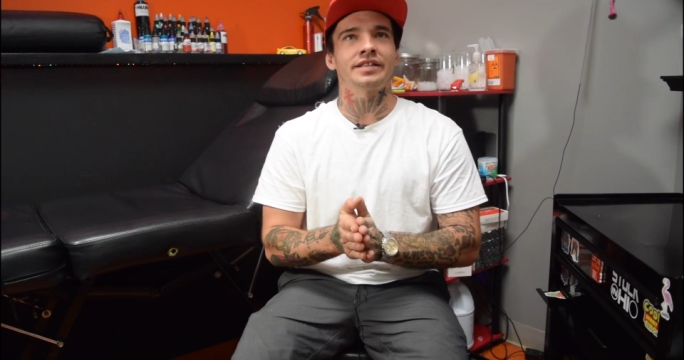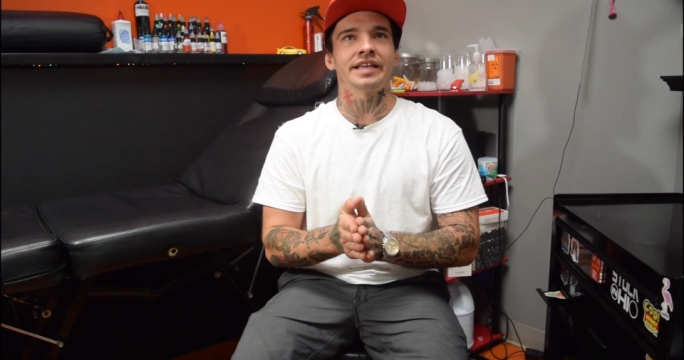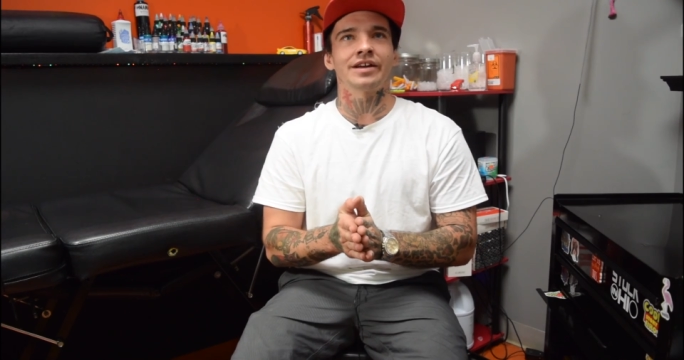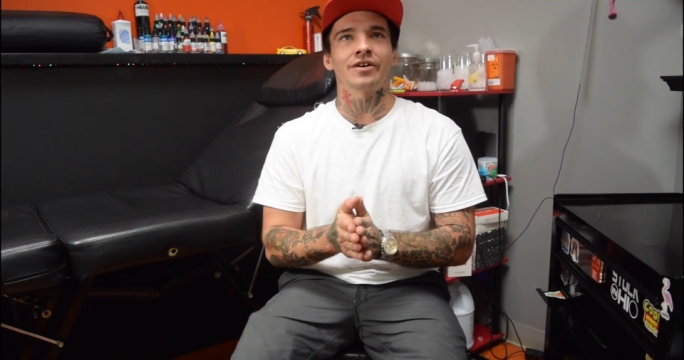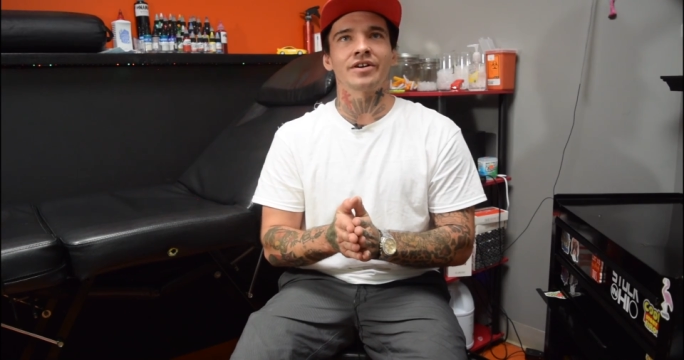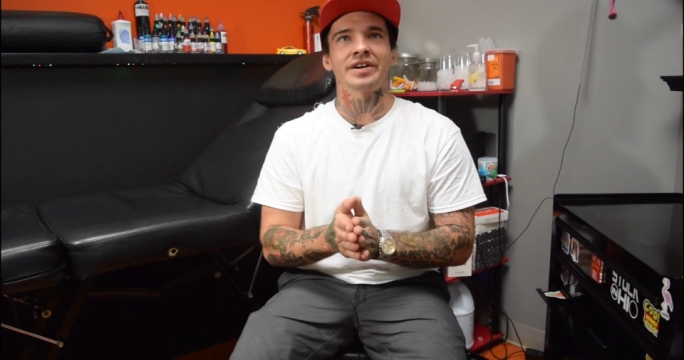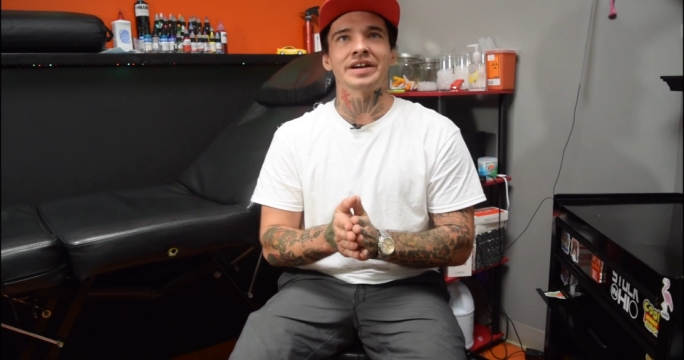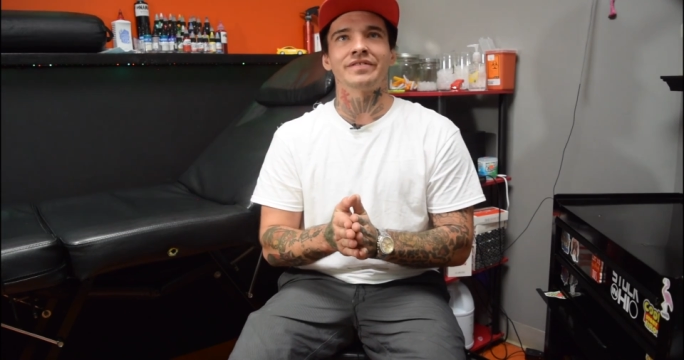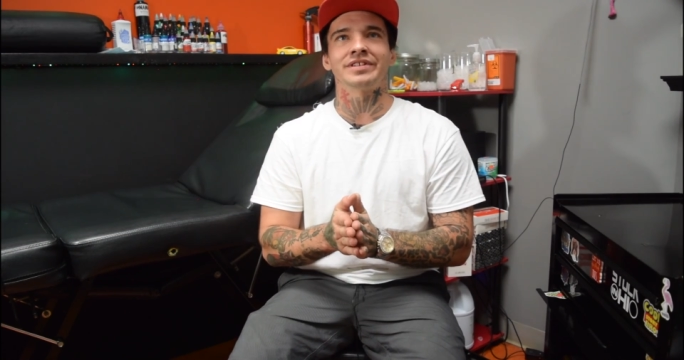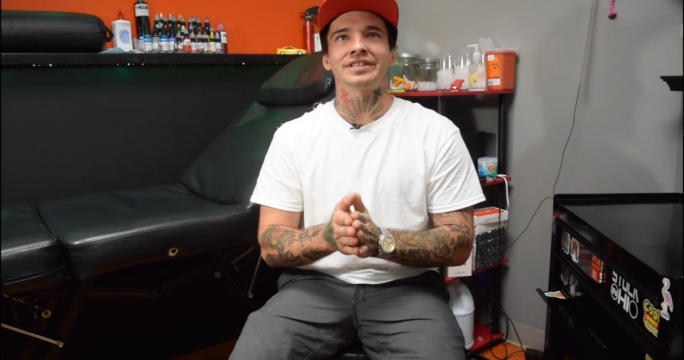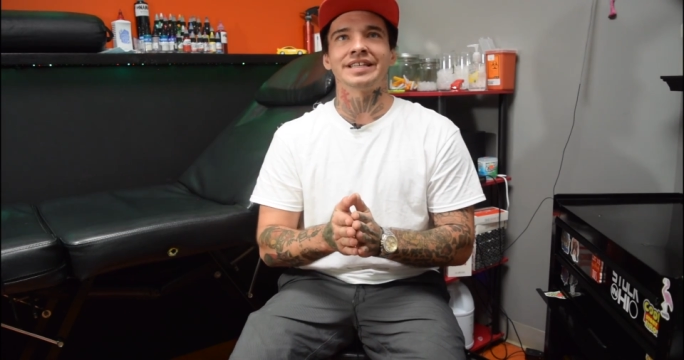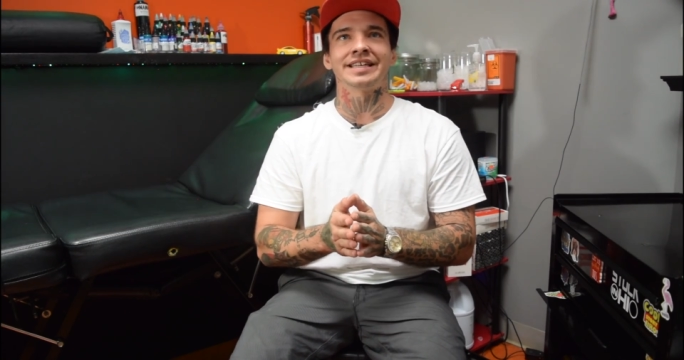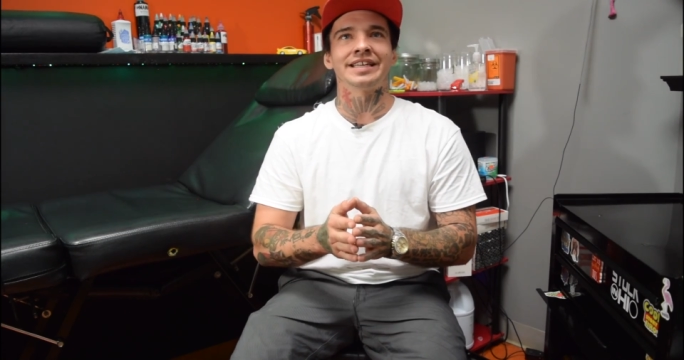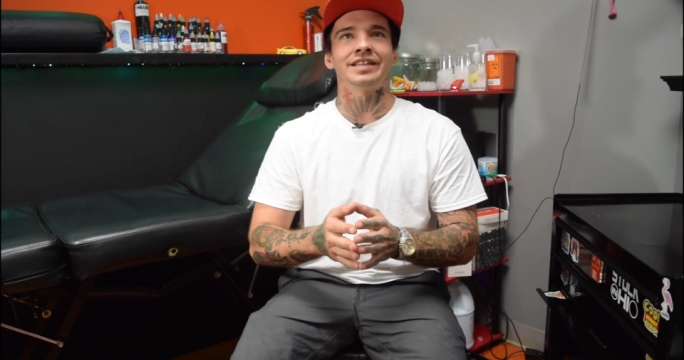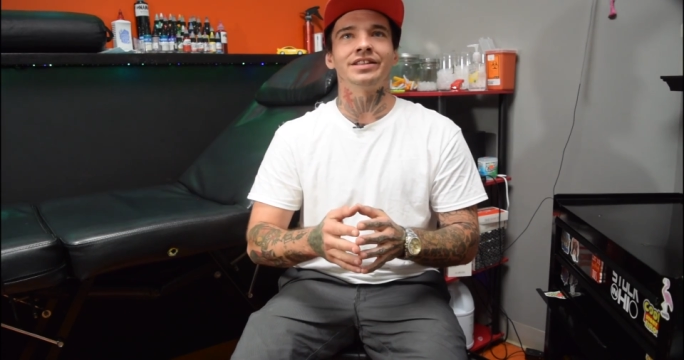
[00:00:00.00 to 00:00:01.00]
they are and
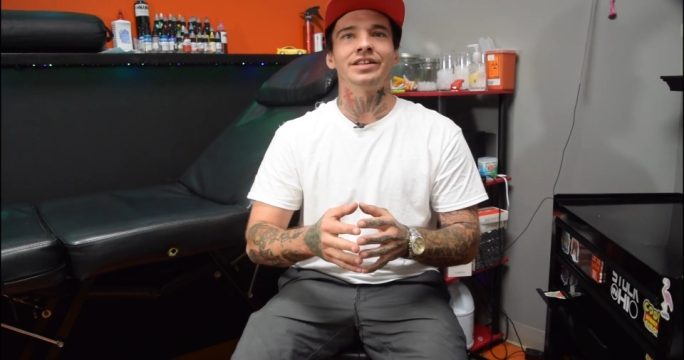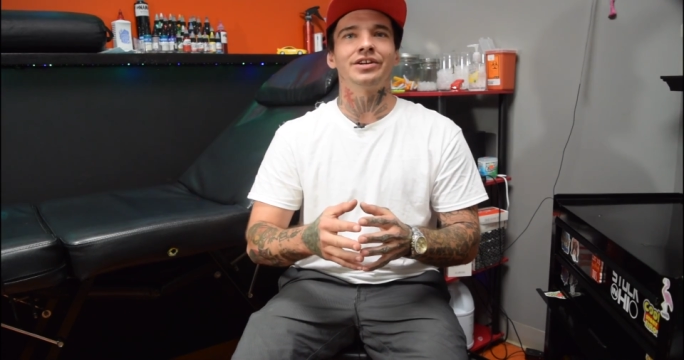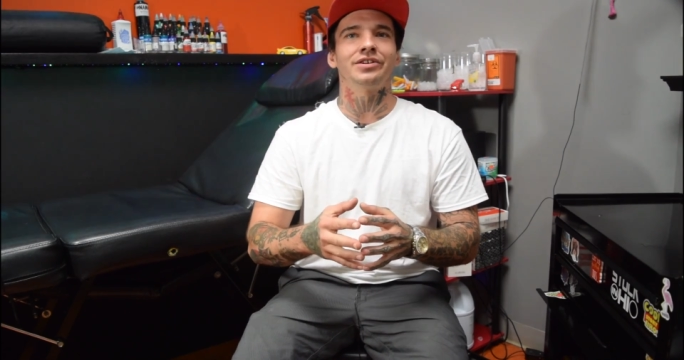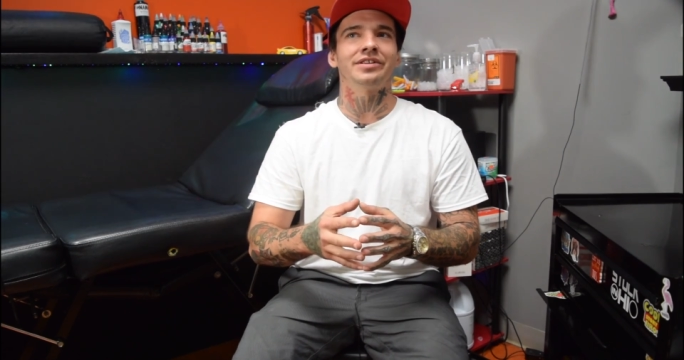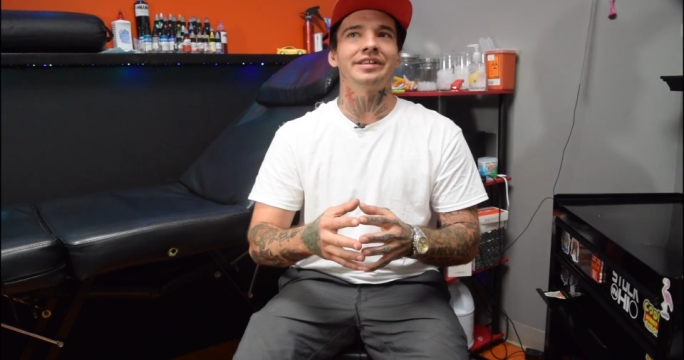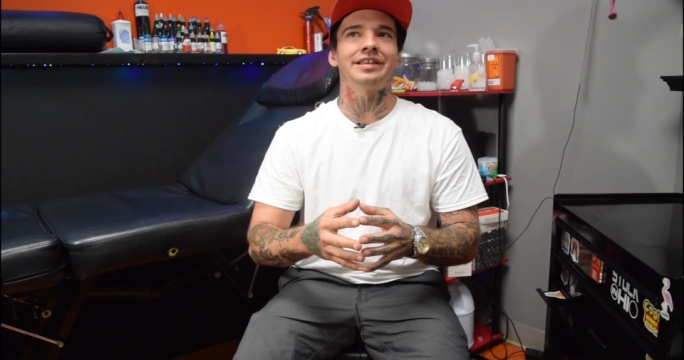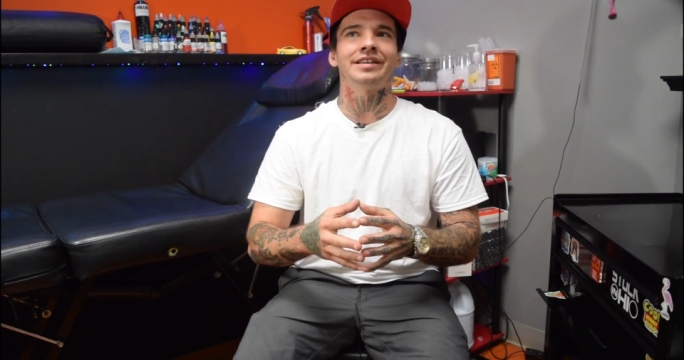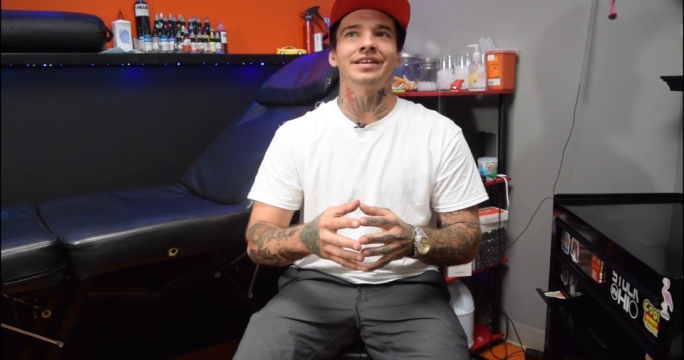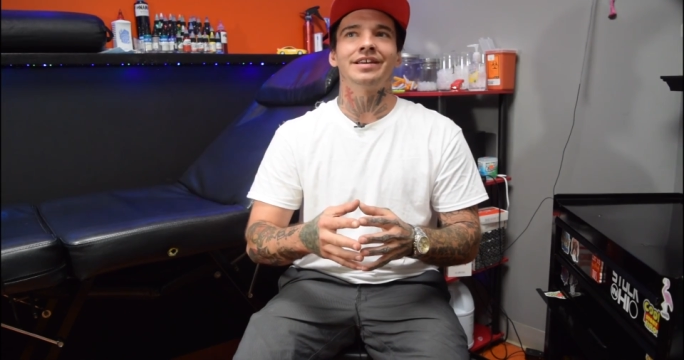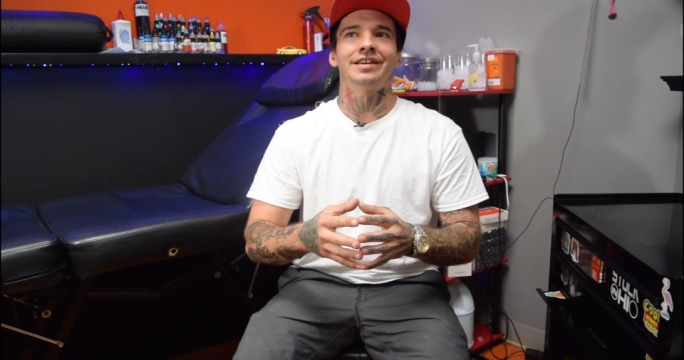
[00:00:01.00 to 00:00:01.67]
everything. It literally